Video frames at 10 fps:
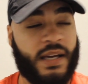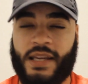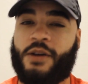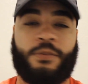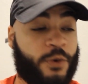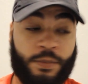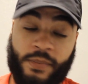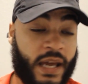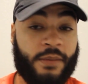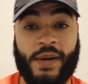
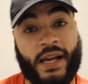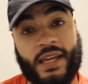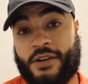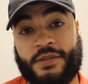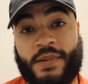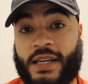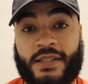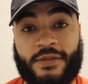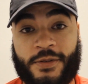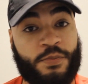Manny Pacquiao respects
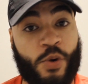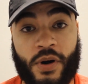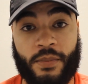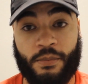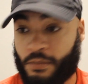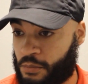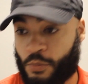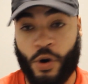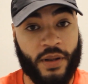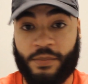the sport
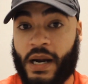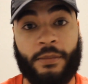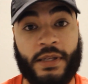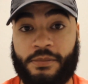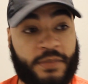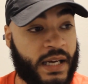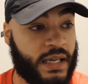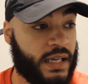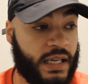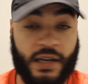more than probably,
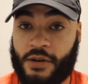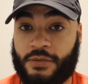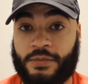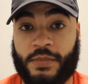90%